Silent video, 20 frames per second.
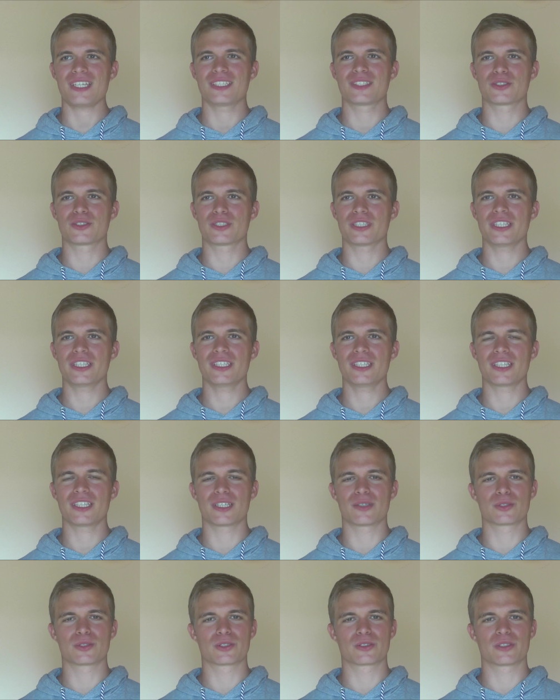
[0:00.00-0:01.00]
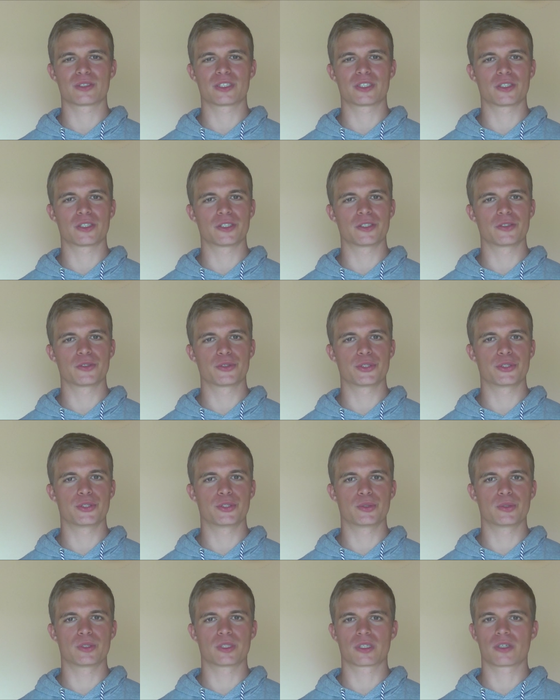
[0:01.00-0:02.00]
Today I want to introduce you
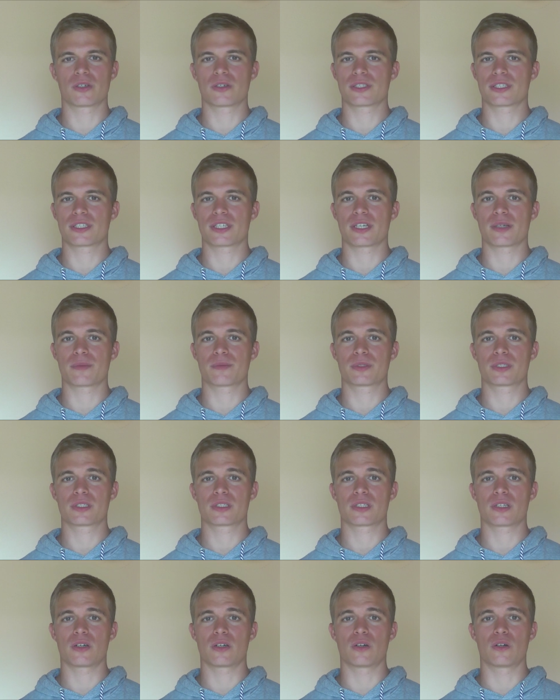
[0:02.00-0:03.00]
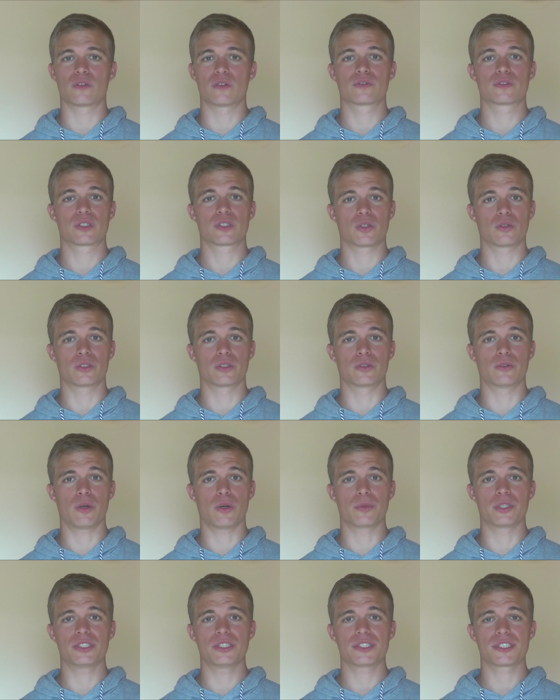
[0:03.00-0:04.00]
to a concept of Tony
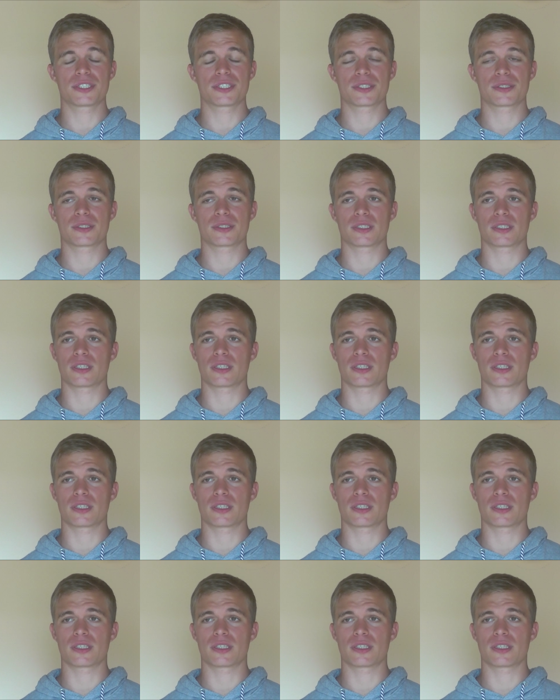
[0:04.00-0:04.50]
Robbins